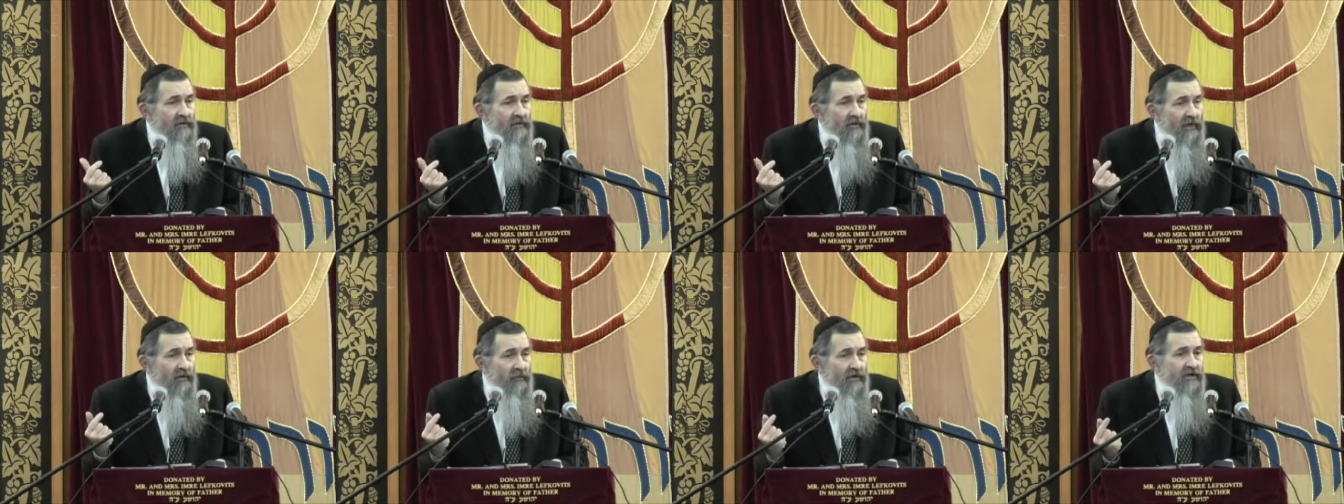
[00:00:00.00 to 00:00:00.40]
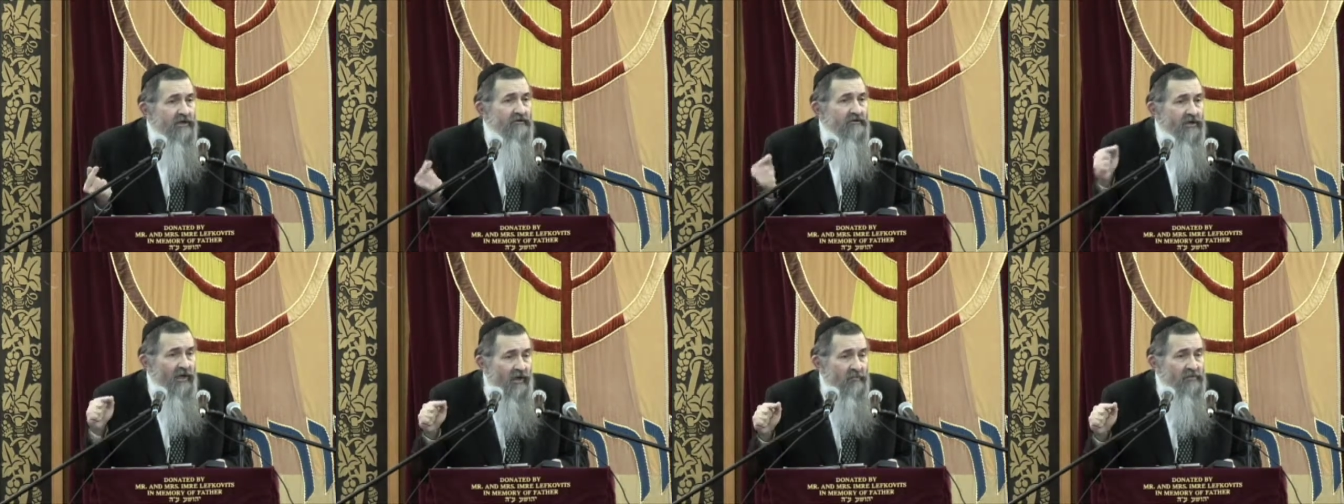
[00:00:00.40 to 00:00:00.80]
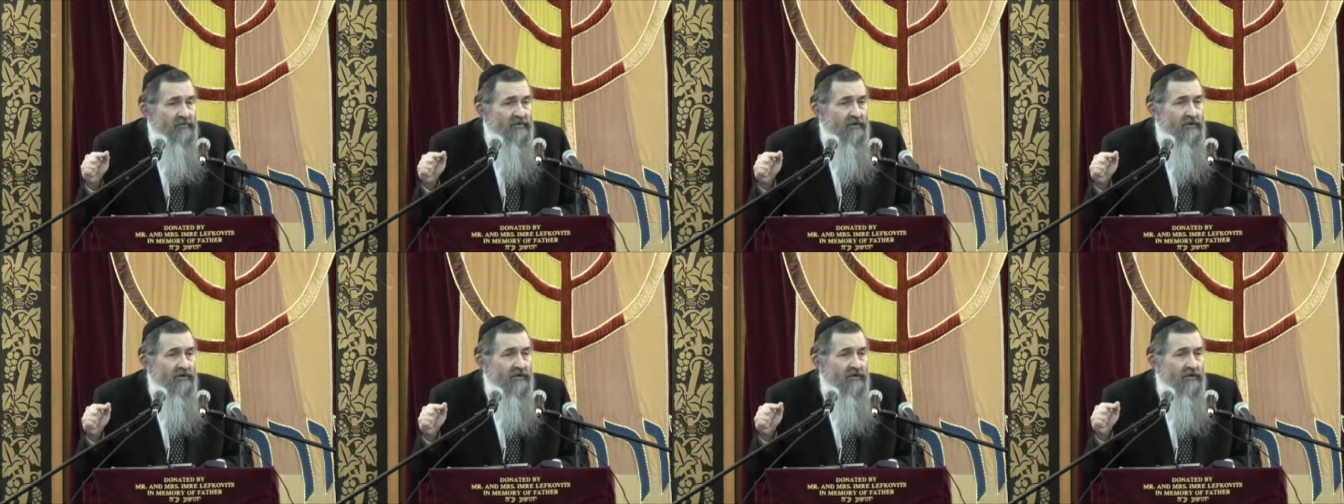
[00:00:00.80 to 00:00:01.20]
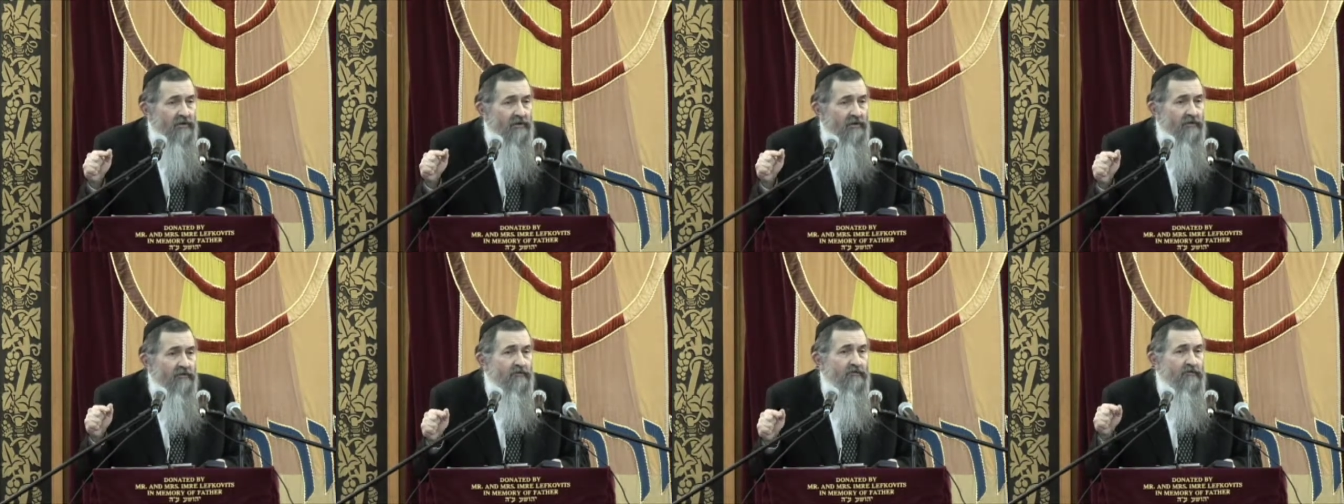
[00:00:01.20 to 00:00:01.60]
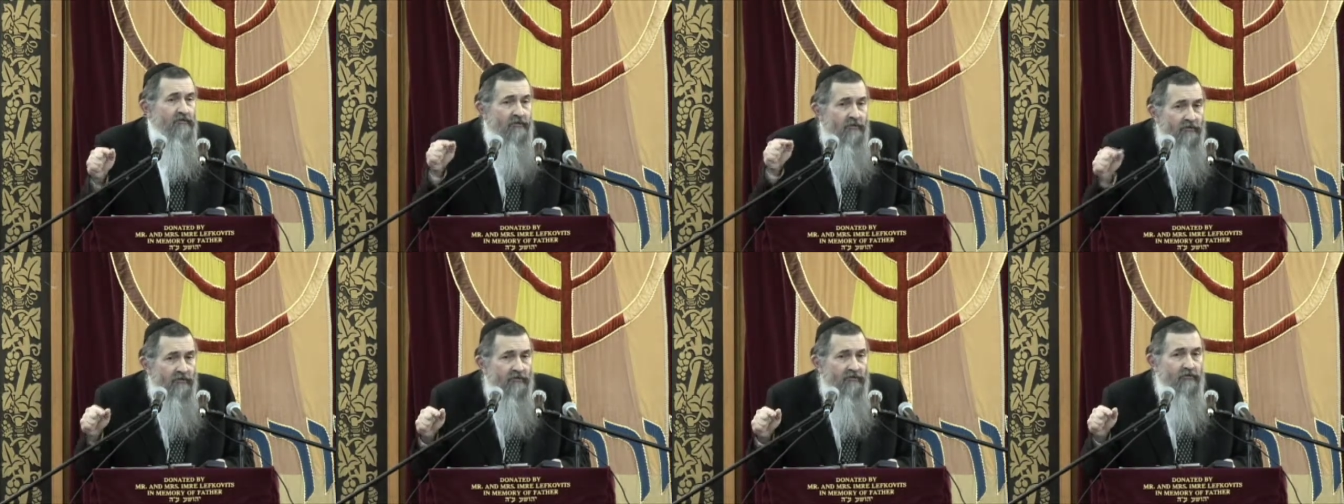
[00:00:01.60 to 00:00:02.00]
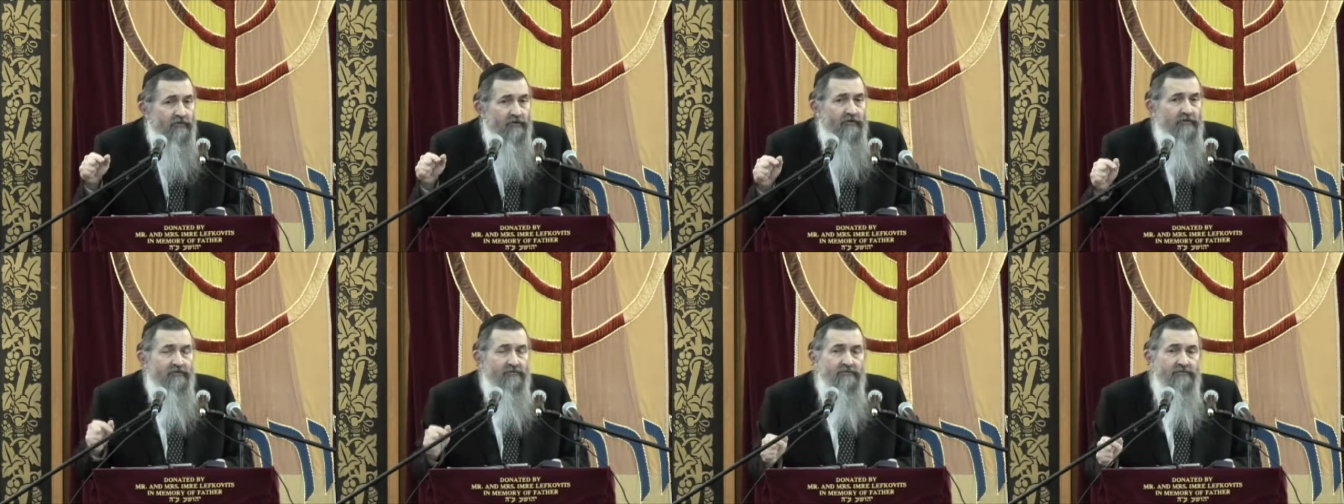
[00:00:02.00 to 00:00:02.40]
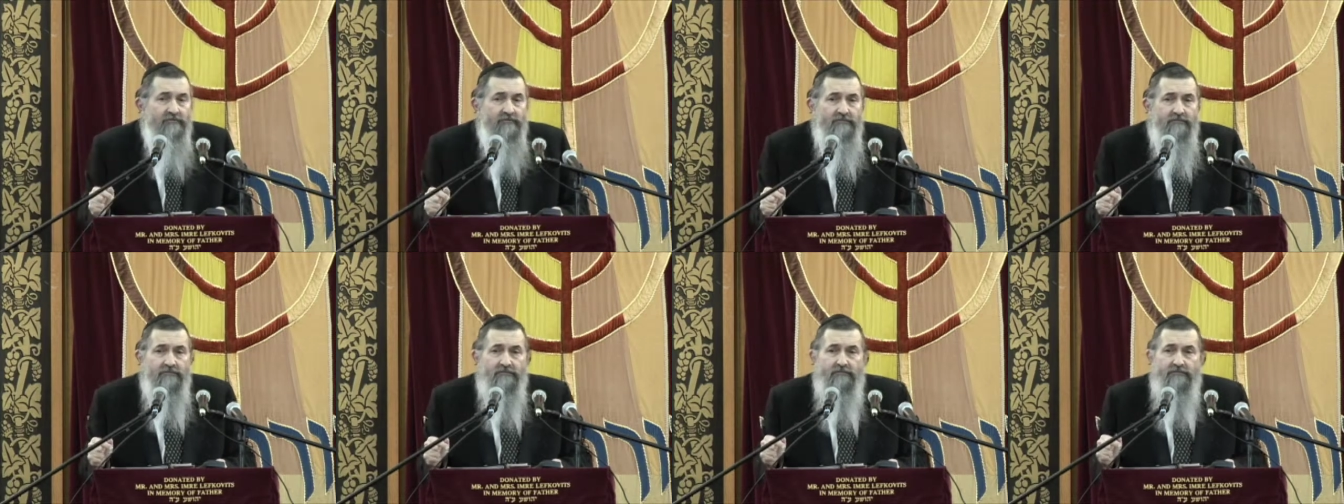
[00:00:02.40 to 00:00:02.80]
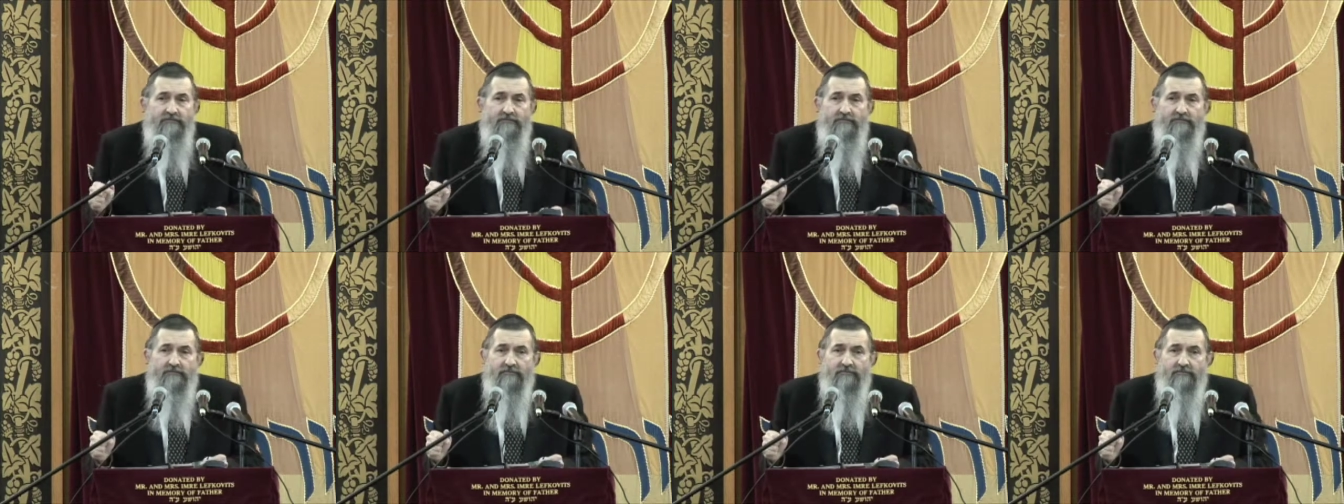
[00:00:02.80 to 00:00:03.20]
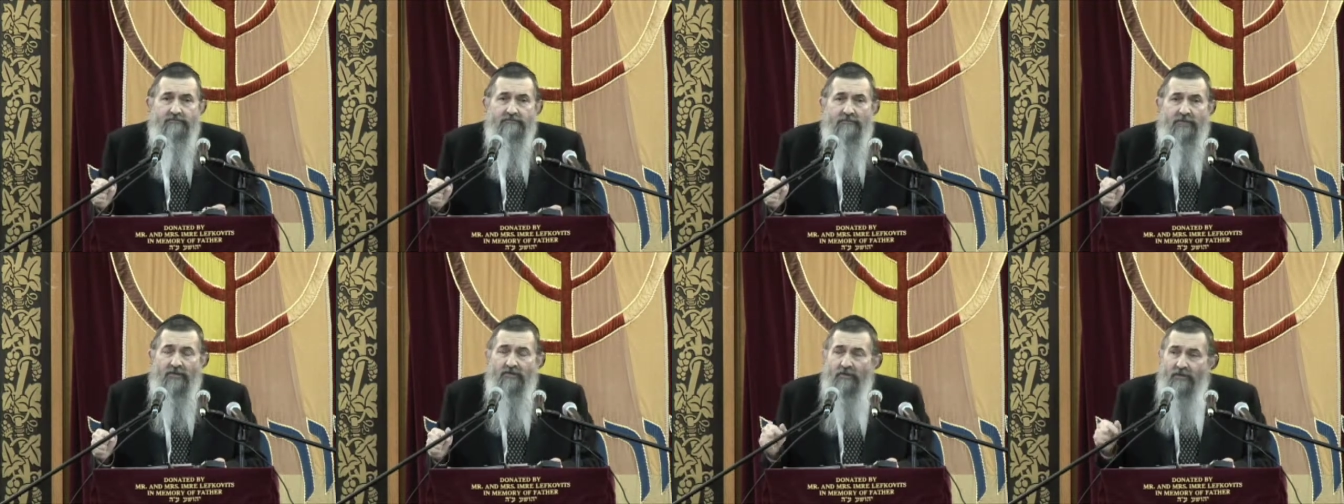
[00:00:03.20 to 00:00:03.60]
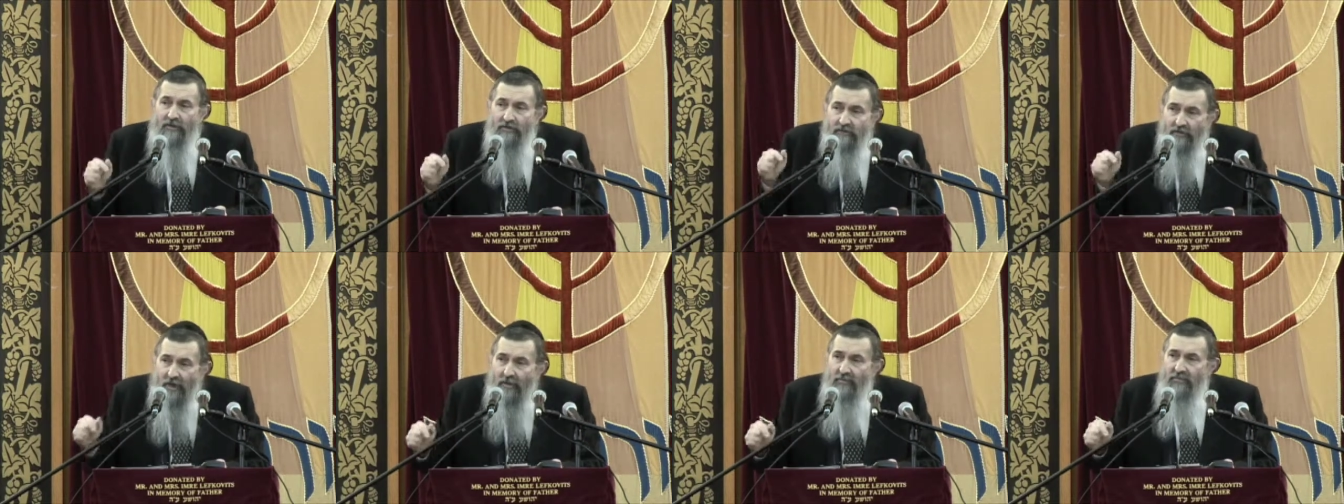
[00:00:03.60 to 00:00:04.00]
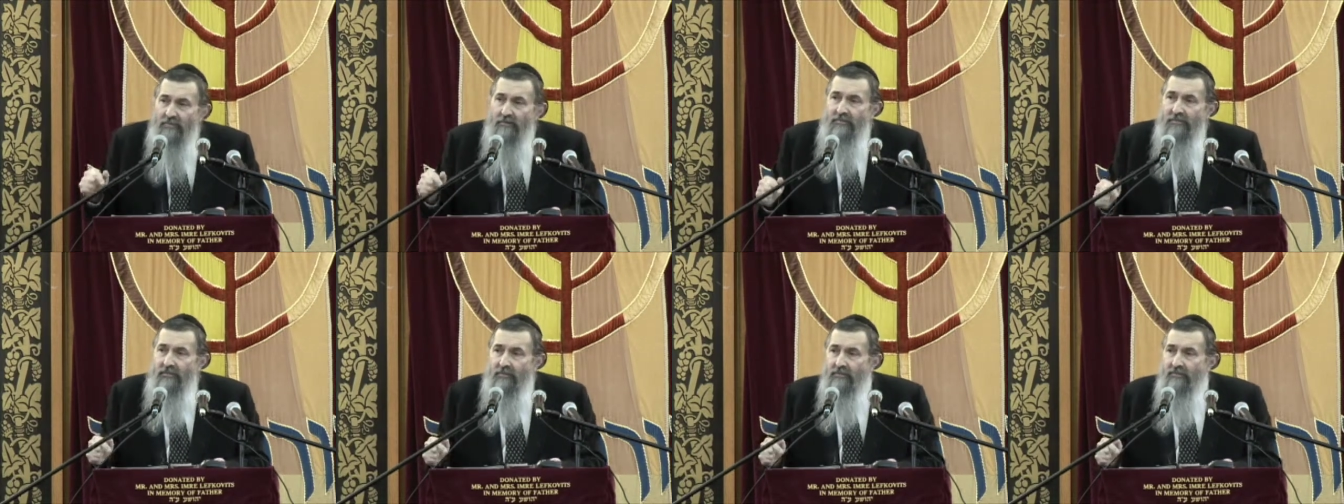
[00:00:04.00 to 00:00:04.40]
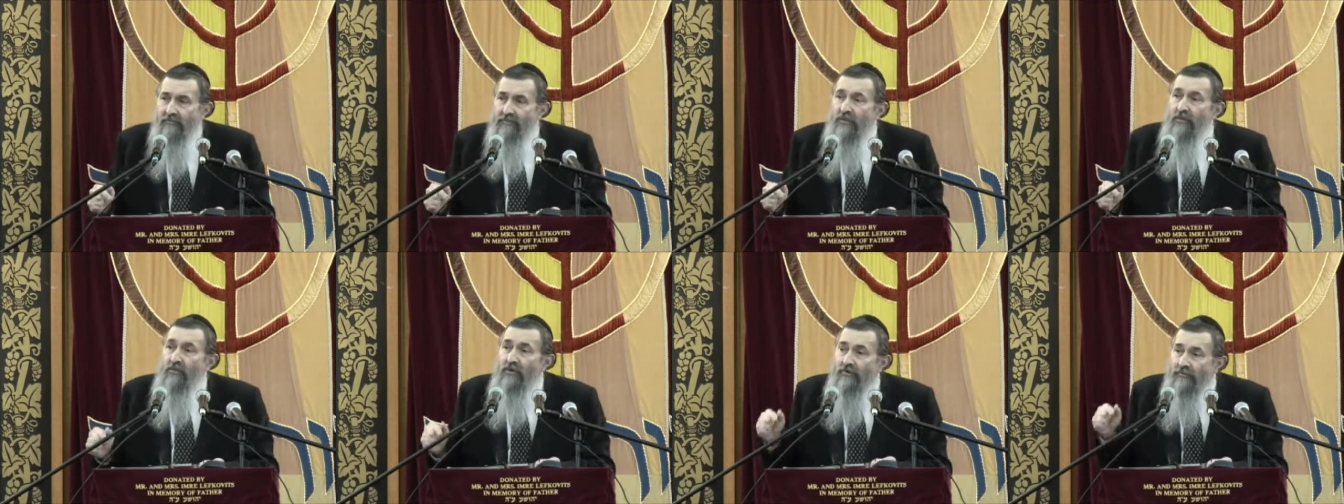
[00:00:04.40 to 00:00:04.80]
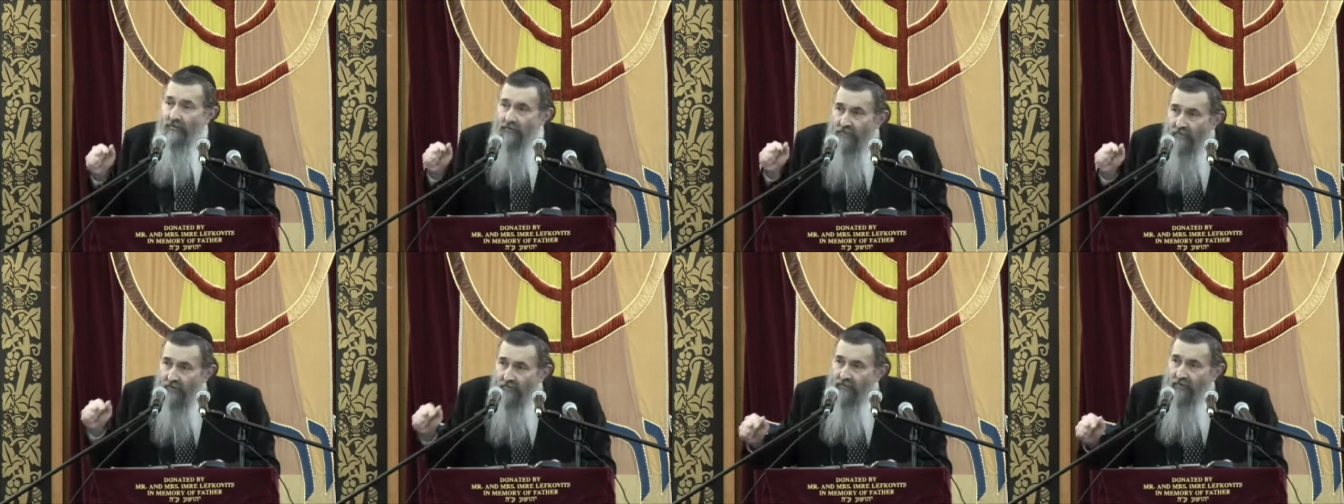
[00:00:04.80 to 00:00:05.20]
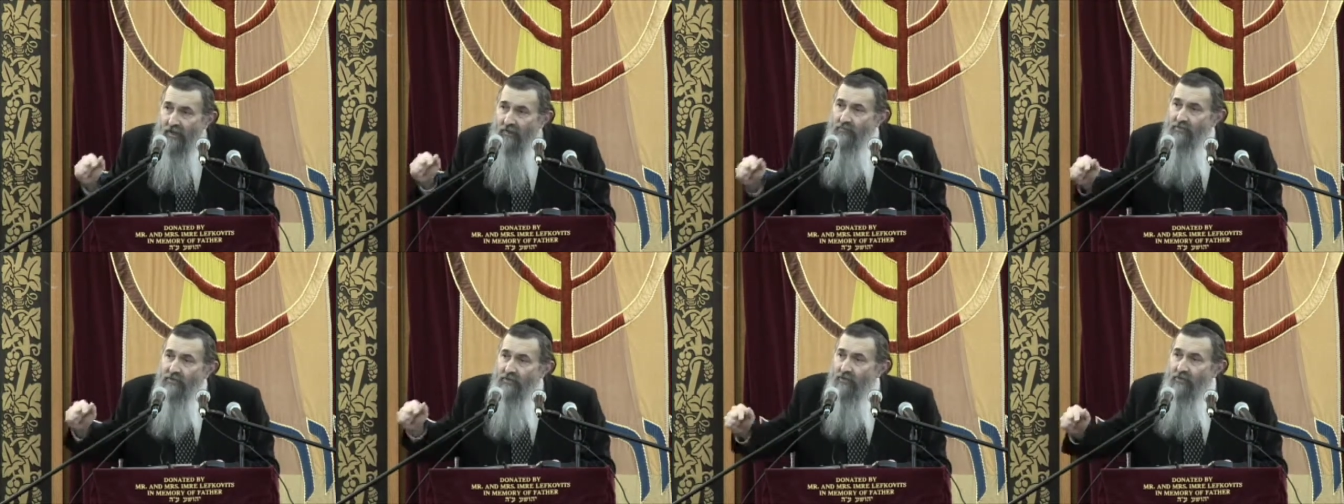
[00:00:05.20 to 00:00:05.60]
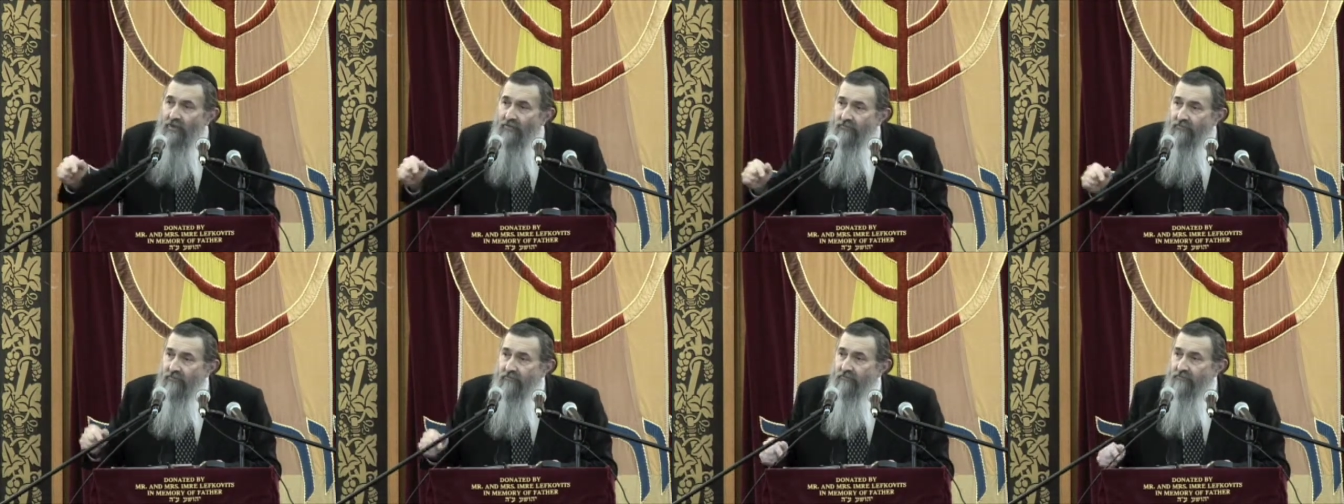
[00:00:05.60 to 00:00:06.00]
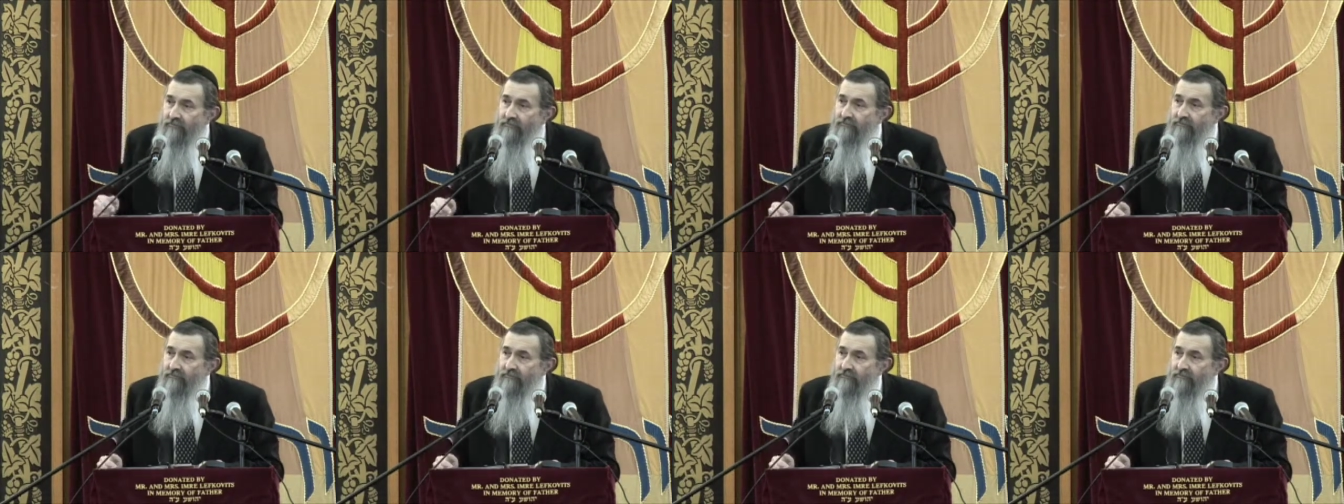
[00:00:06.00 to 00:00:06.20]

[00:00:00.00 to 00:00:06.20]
And when it's empty, it's zilzul. It's contemptible because it's contemptuous.